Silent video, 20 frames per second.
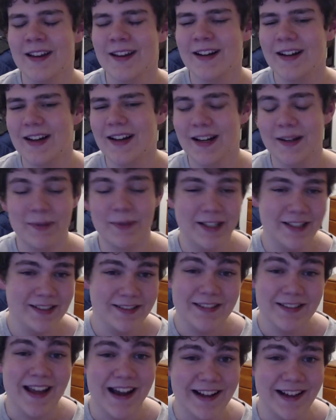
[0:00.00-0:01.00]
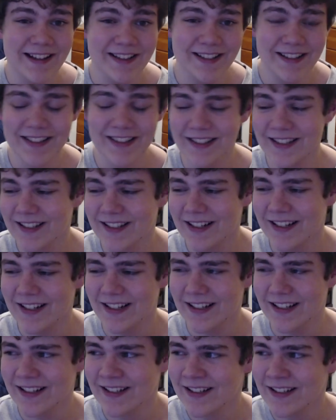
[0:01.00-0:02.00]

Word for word: Uh, but yeah. Uh,